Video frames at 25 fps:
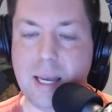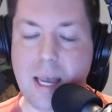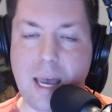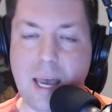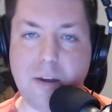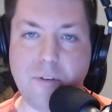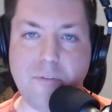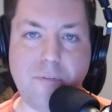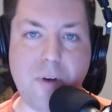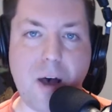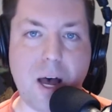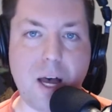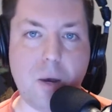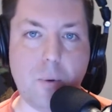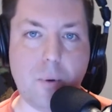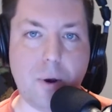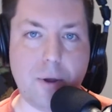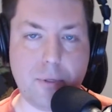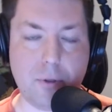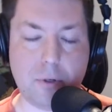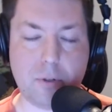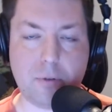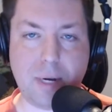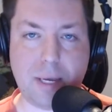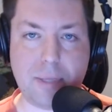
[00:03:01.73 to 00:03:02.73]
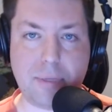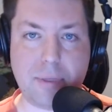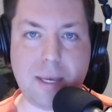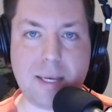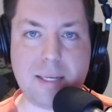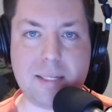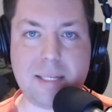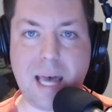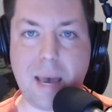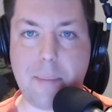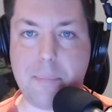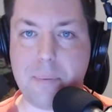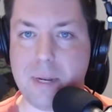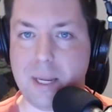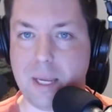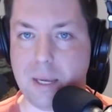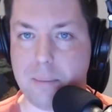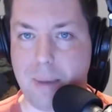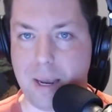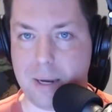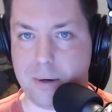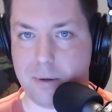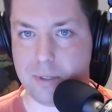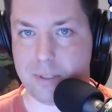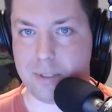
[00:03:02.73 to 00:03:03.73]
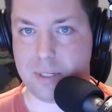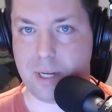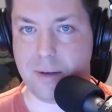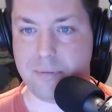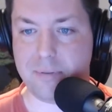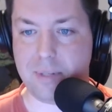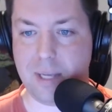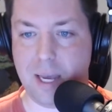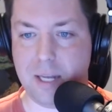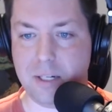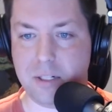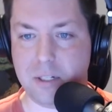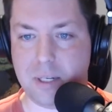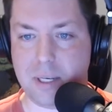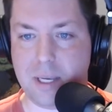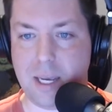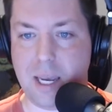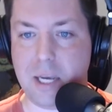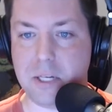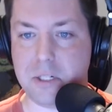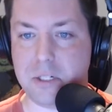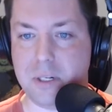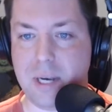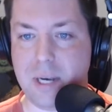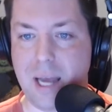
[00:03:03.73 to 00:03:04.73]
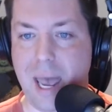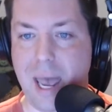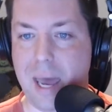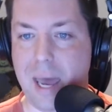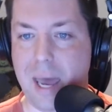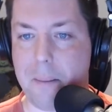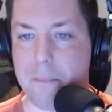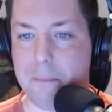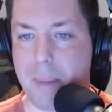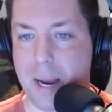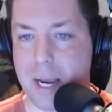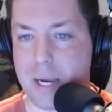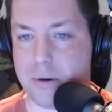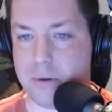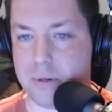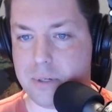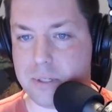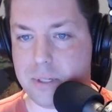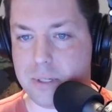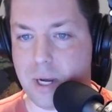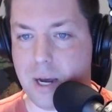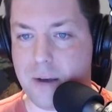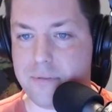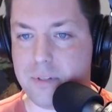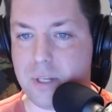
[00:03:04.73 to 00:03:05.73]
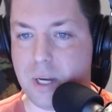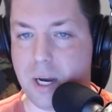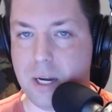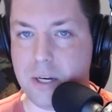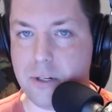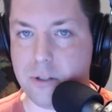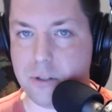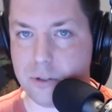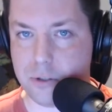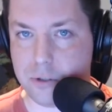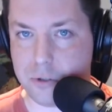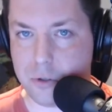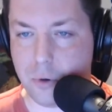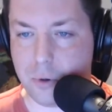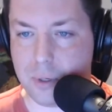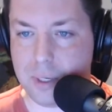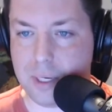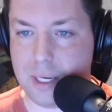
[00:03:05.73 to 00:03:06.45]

and follow all the great things happening at Microsoft Education at Microsoft underscore